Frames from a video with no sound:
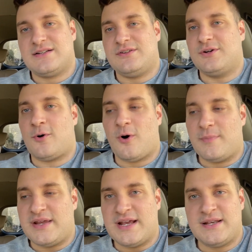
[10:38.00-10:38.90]
You called
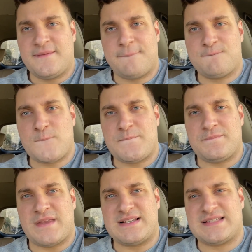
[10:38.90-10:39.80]
me in.
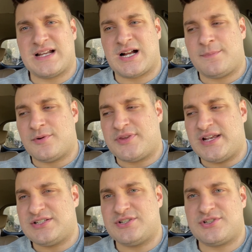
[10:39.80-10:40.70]
I said a couple of
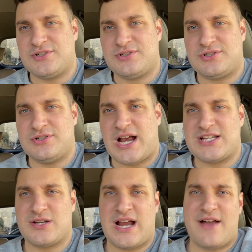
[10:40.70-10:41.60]
things. I
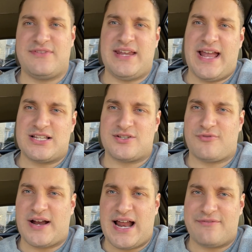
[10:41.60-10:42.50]
should have the answer
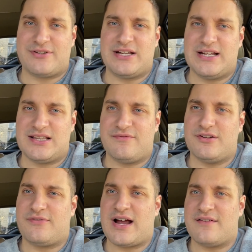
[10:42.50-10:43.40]
right after the interview
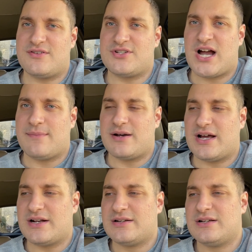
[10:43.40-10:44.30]
if I have the job or
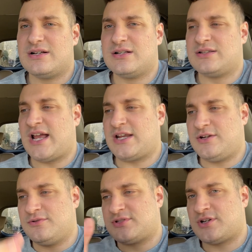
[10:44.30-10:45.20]
not. Thank
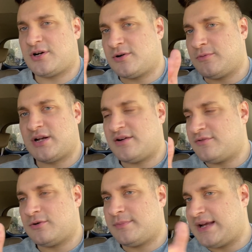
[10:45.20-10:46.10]
you, sir,
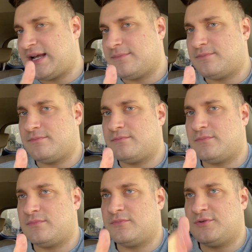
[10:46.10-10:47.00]
whatever, or ma'am.
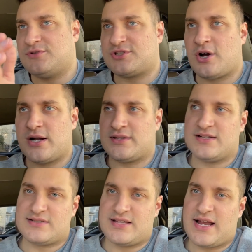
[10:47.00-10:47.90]
You start
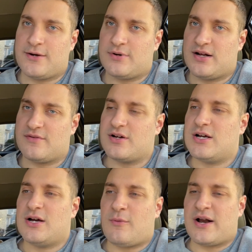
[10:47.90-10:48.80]
this day, whatever.
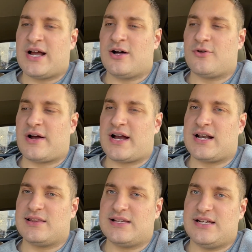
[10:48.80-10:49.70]
Why the hell do I got
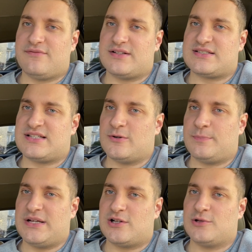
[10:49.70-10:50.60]
to leave and still
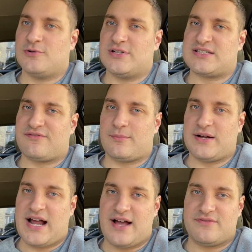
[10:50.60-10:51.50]
be clueless if I'm
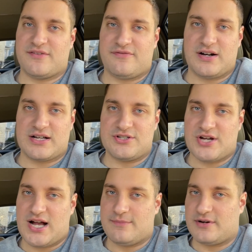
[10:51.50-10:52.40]
going to have the fucking
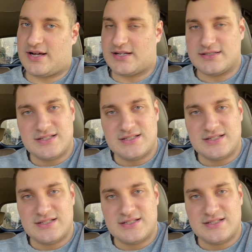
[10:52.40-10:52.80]
job or not?